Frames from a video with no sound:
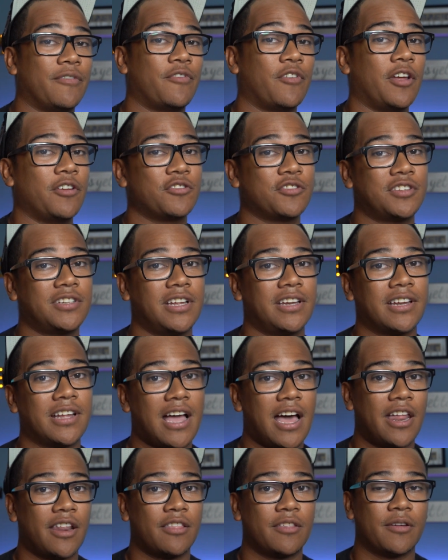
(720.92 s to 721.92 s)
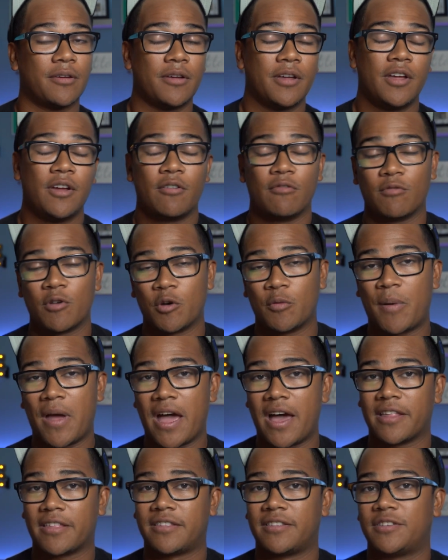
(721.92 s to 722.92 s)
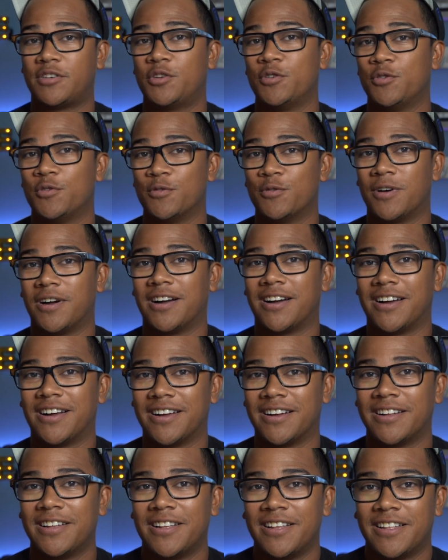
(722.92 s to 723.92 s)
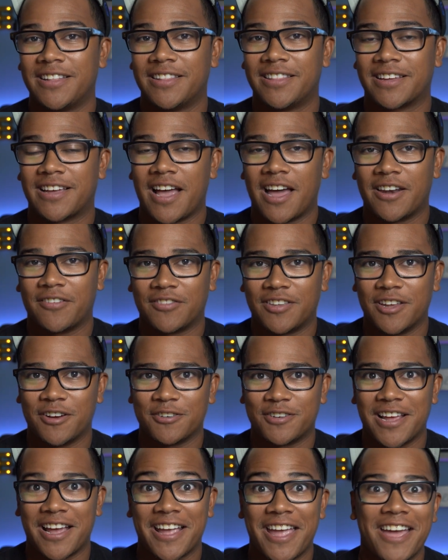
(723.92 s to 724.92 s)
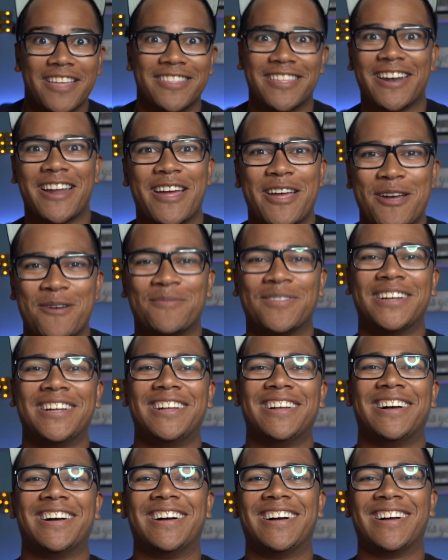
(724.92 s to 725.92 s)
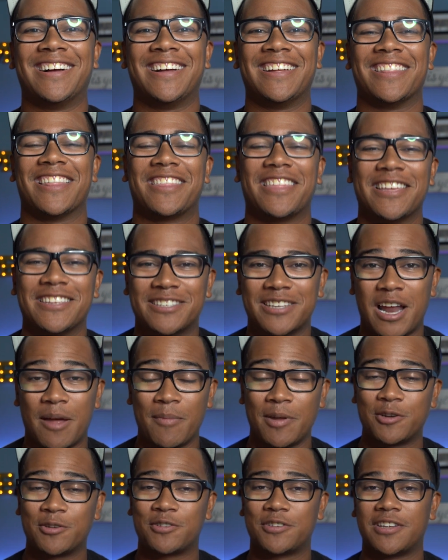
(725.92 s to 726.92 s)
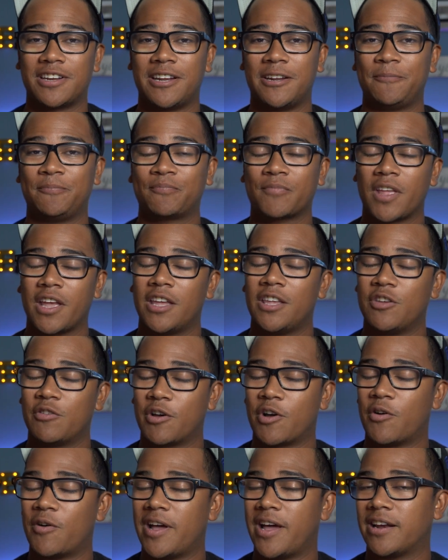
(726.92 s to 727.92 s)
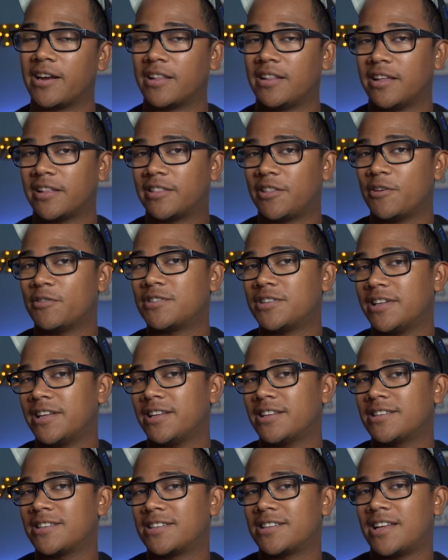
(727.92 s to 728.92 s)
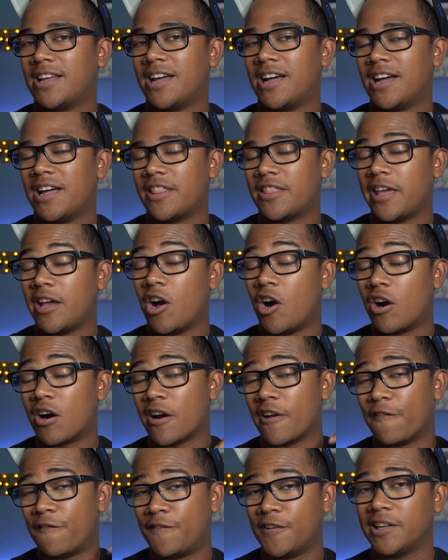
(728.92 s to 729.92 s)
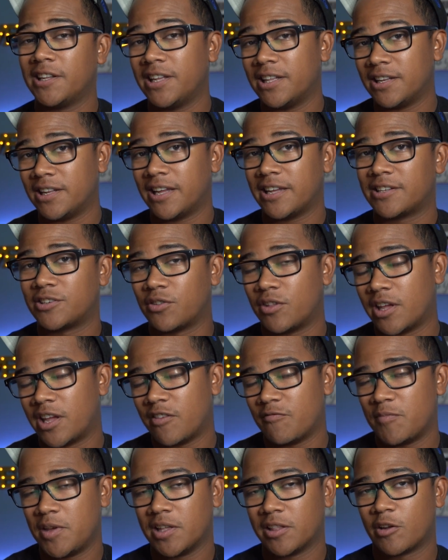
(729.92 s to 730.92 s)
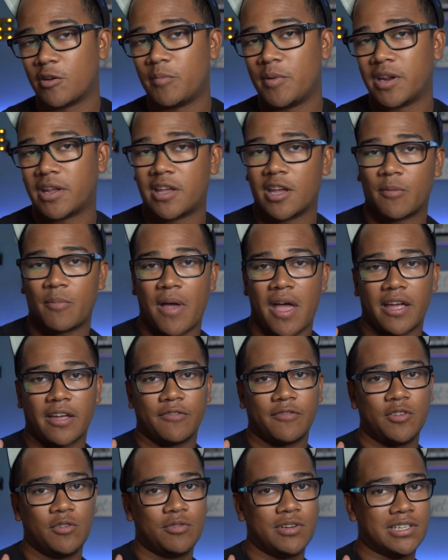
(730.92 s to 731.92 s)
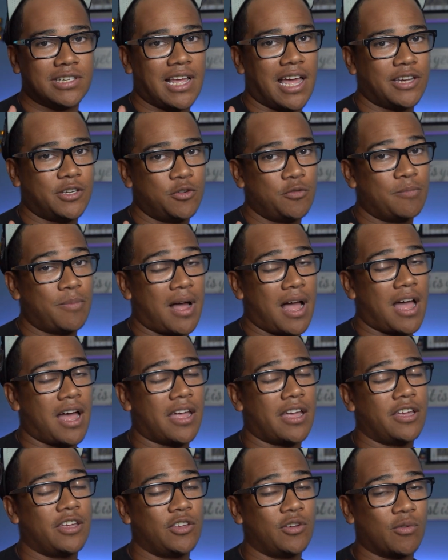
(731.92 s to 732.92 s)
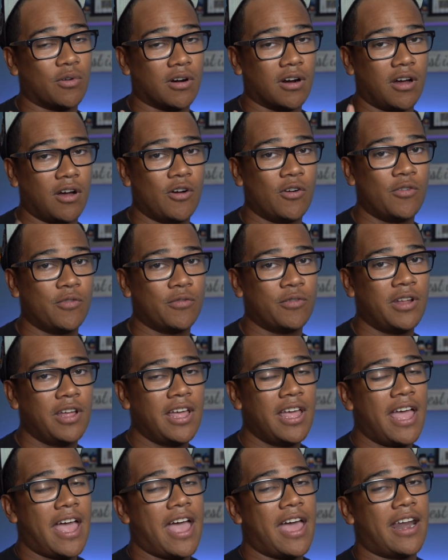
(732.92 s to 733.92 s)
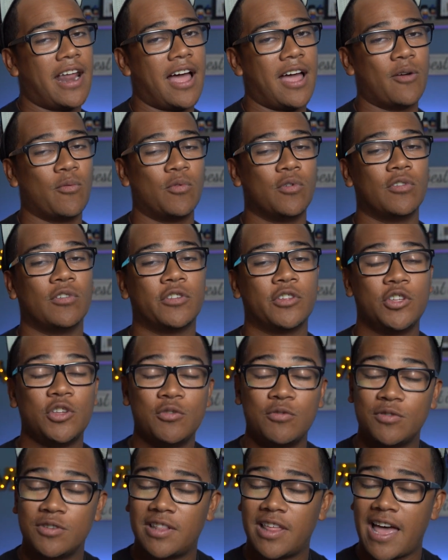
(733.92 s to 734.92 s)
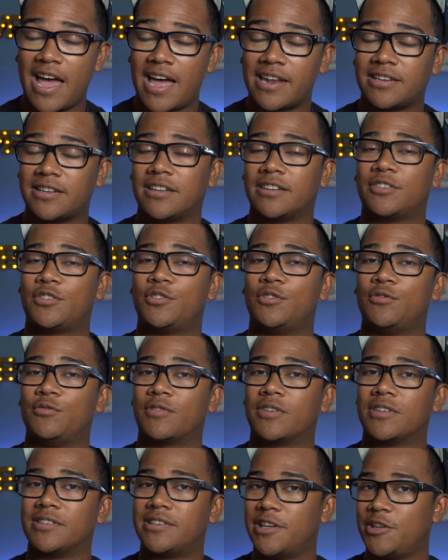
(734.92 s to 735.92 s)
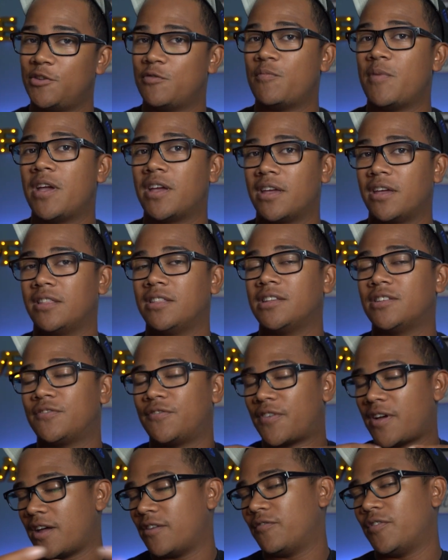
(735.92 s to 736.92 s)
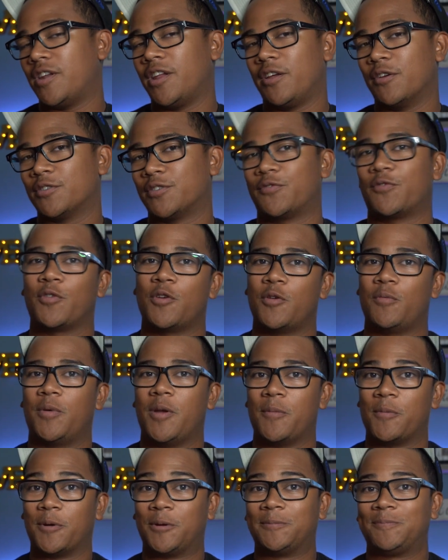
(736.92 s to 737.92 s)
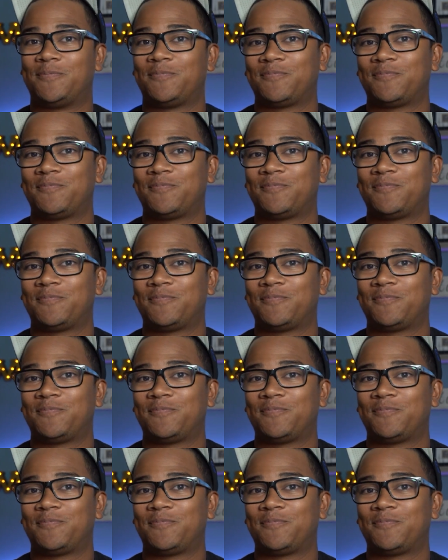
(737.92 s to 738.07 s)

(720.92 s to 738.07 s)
if you're interested in kind of the road path to the kind of gear tech head that I am, and the things that I'm interested in, you can go ahead and click those links. They are affiliate links, so they give me a little bit of kickback if you decide to buy your own, and I will use that to continue making these fine videos for you people.